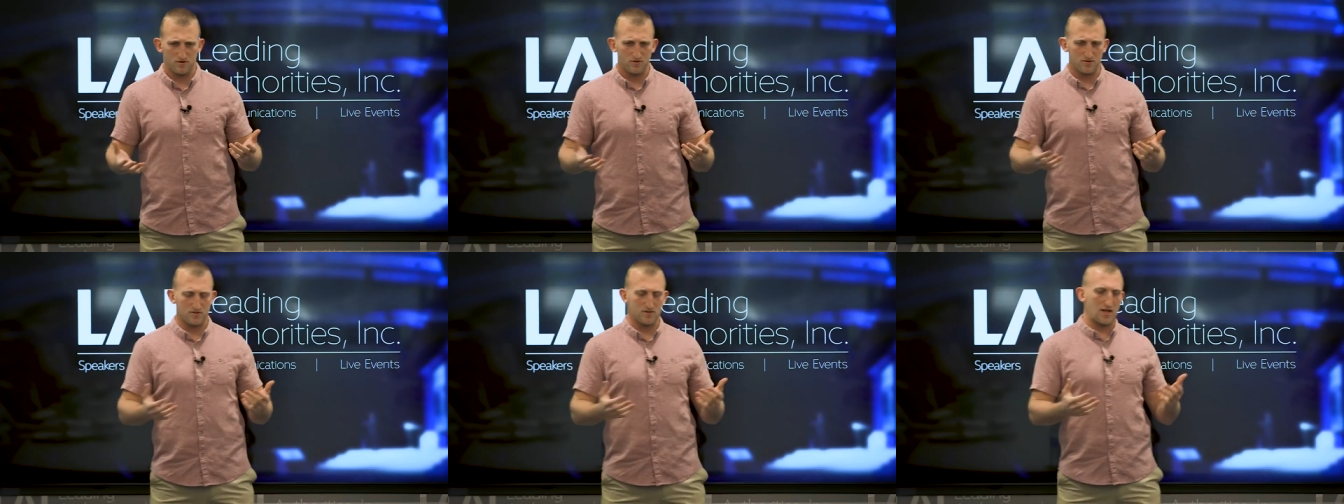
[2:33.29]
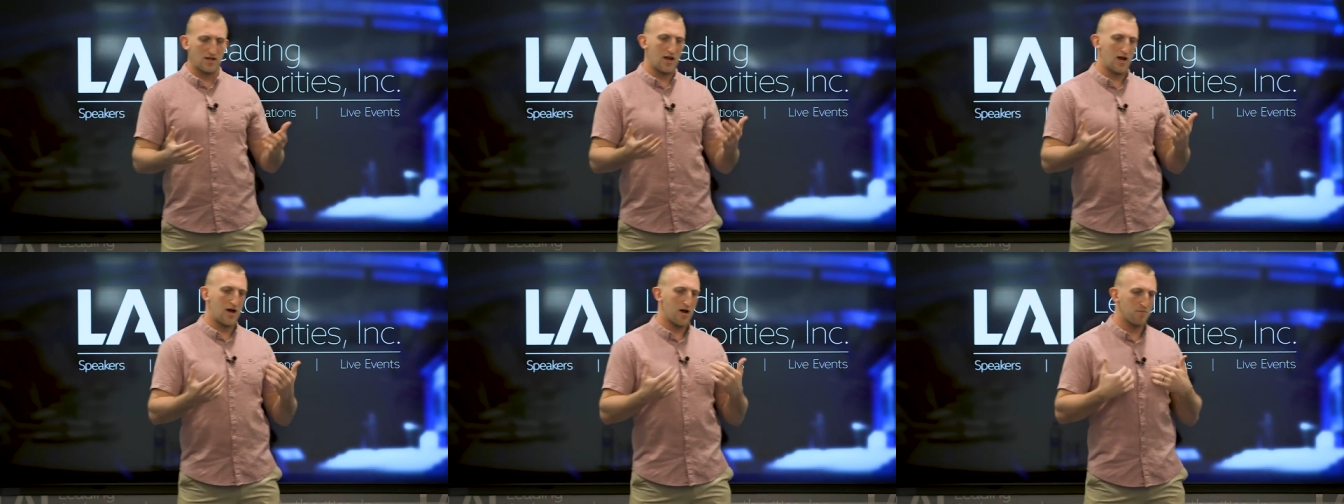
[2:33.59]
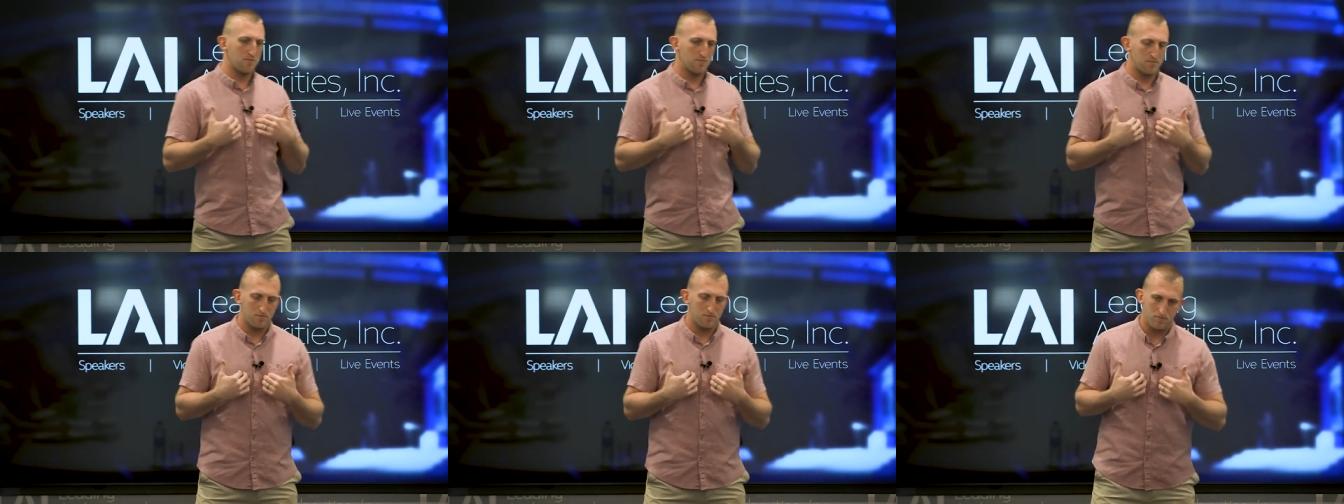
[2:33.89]
Say
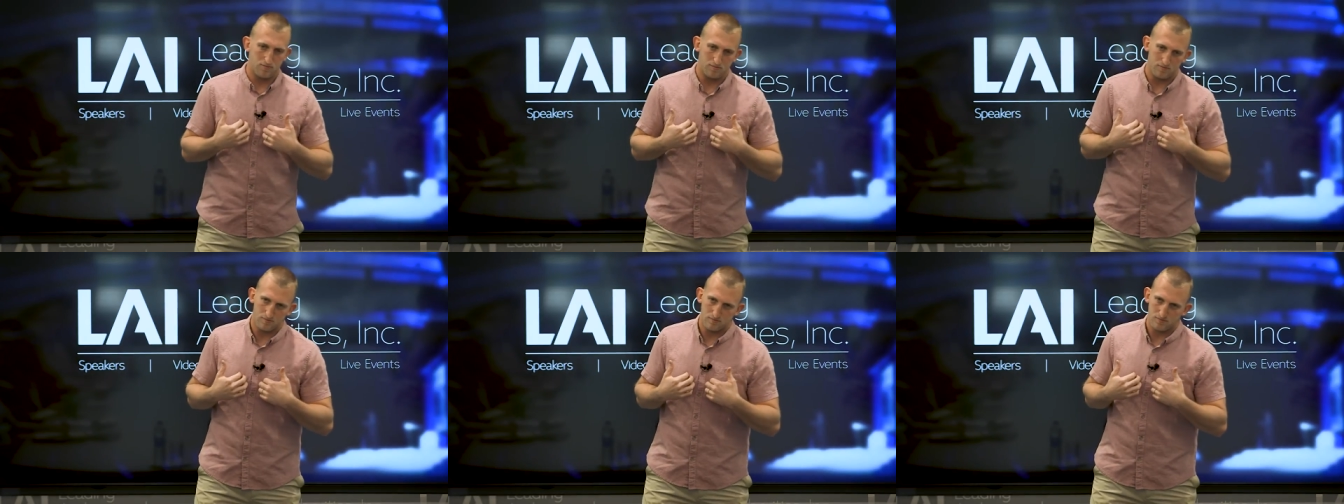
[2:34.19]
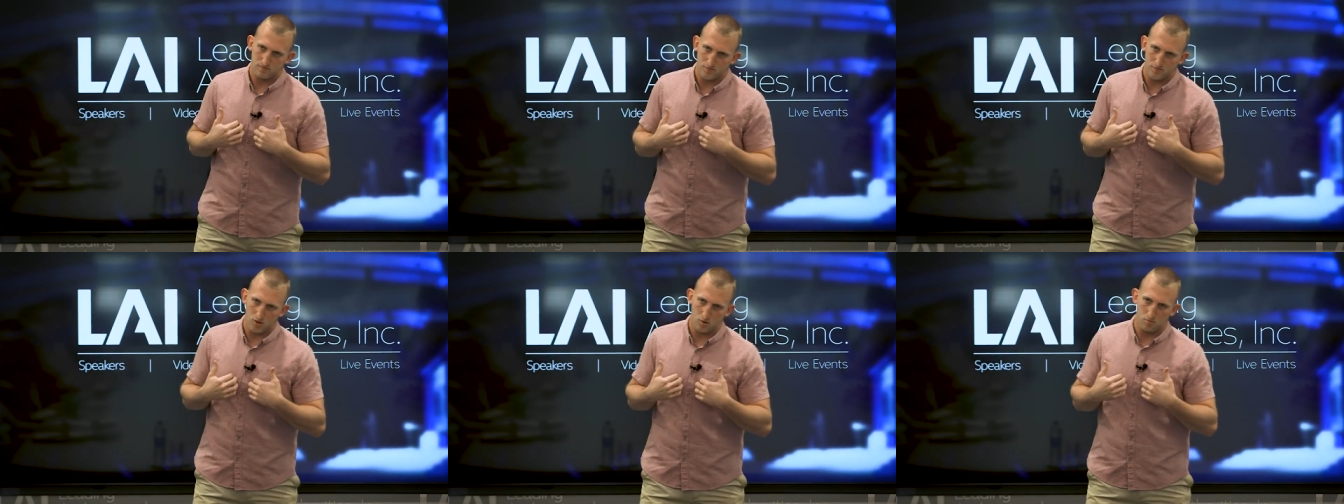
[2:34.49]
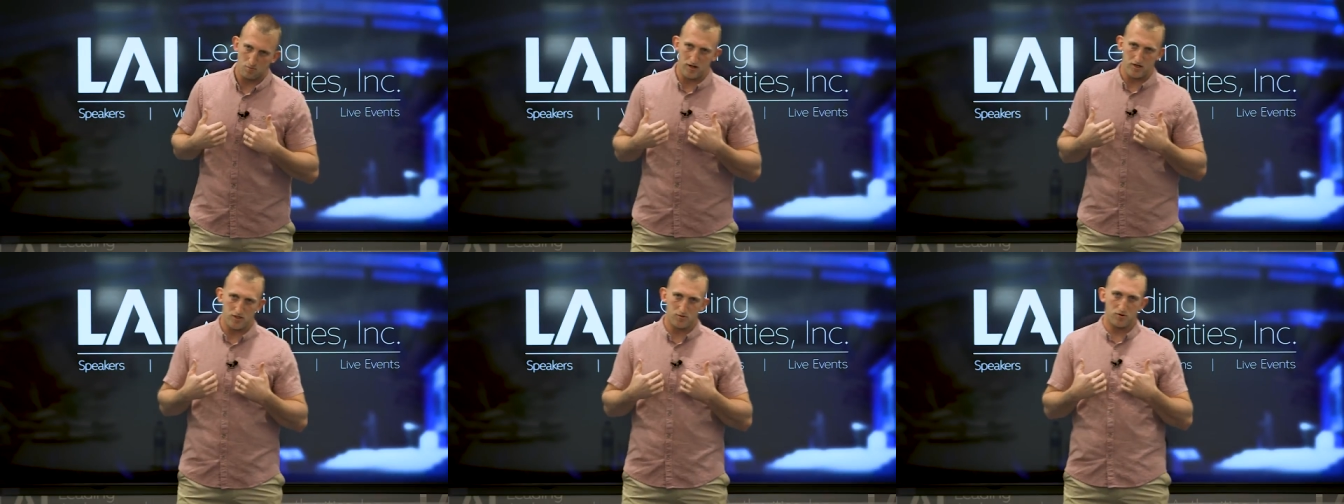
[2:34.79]
I'm, you know,
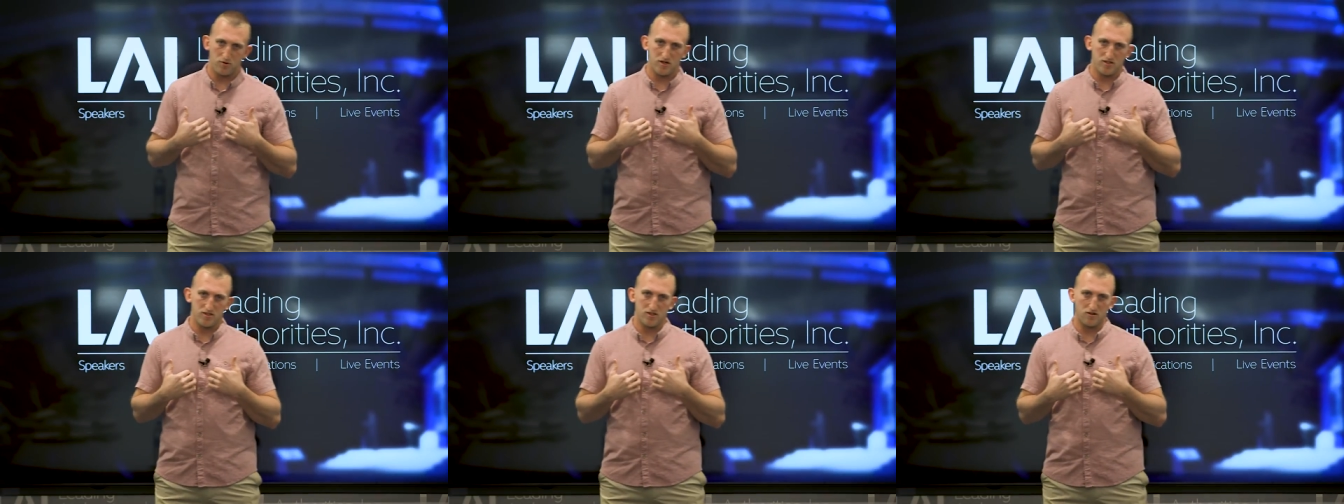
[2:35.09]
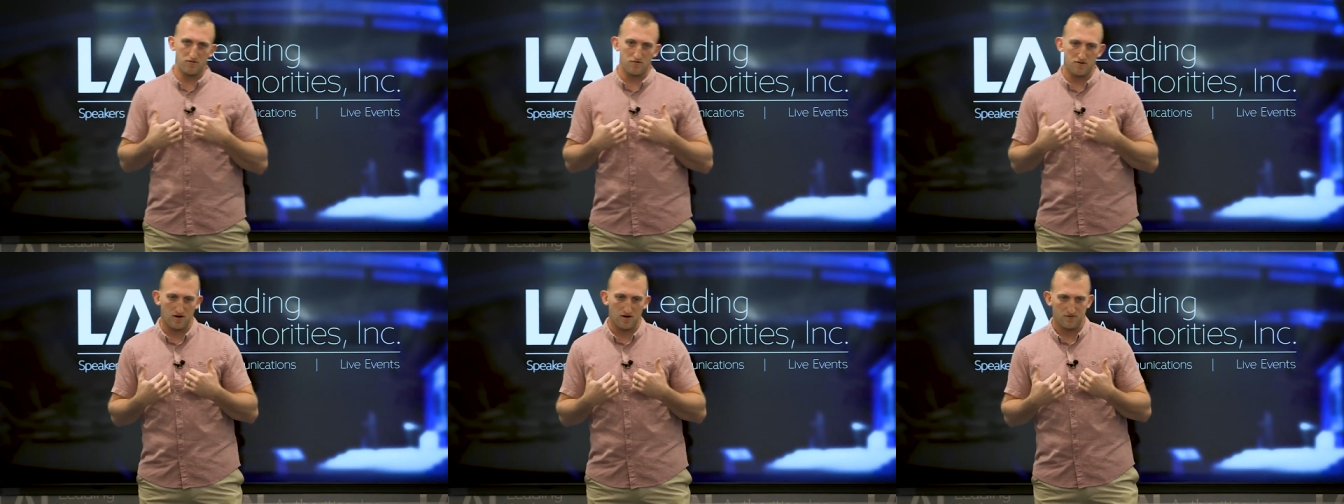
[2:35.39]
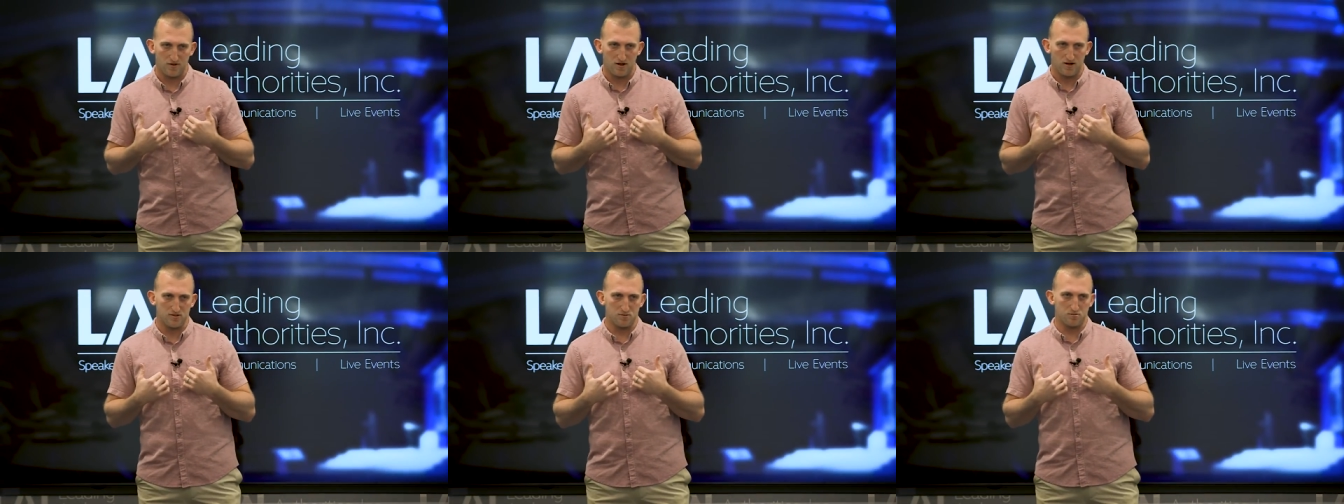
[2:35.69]
bench pressing
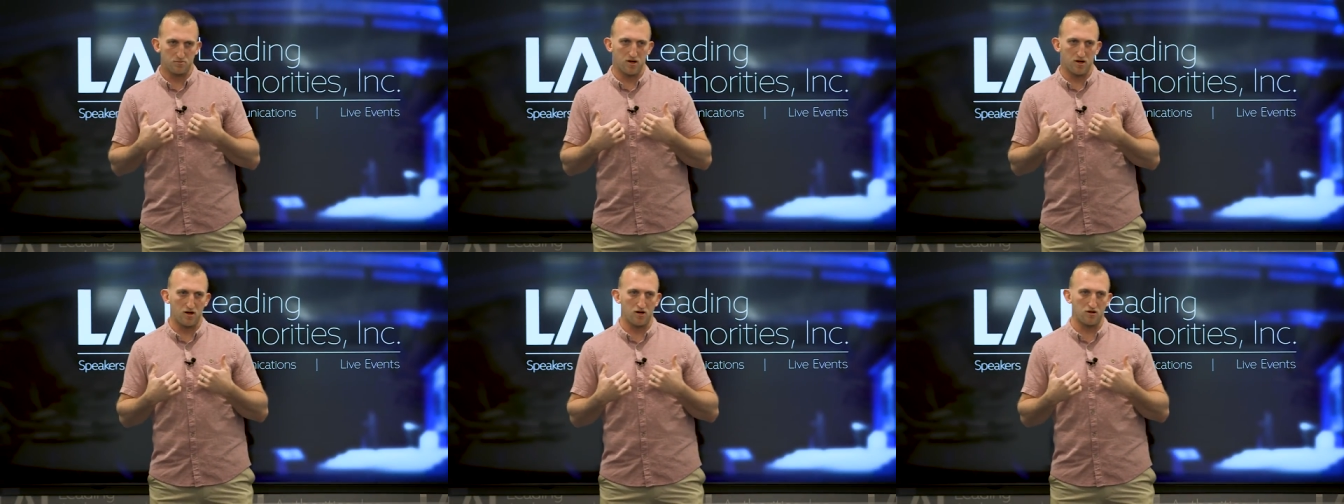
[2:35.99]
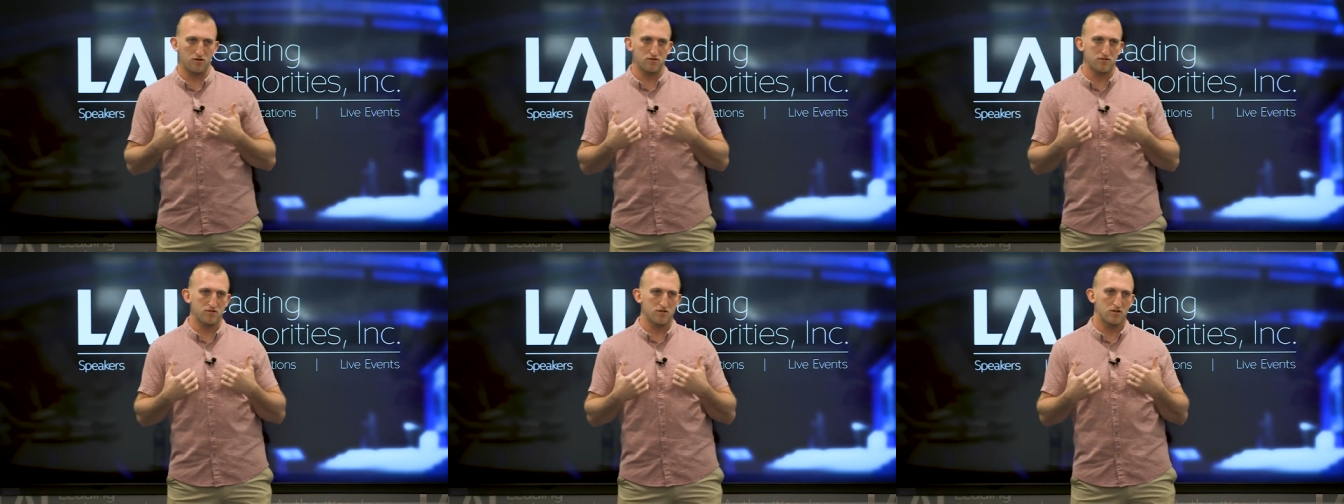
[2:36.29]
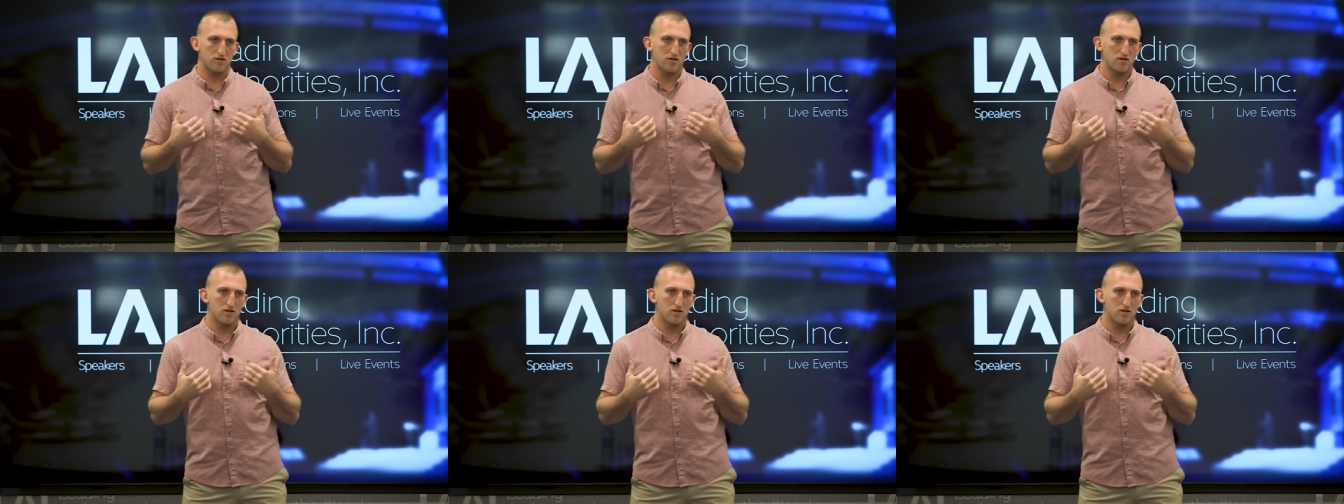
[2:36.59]
5,000 pounds